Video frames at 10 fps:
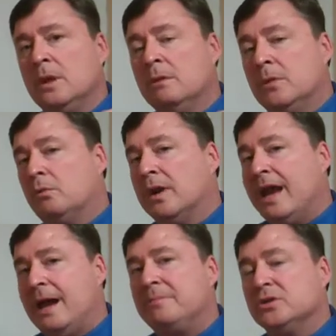But what
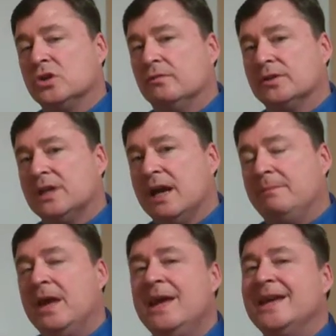happens over
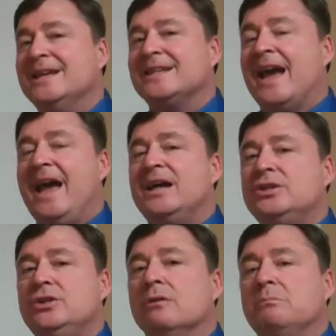time is
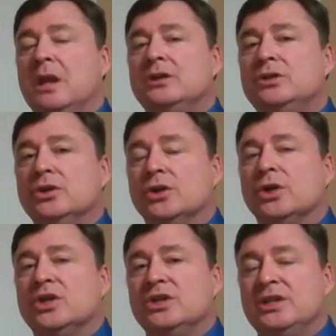as your blood sugar
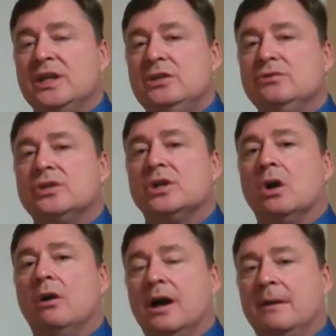continues to
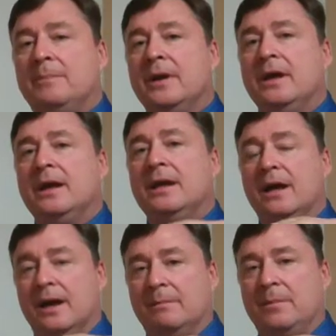go up and
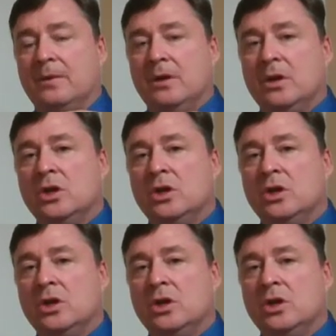up,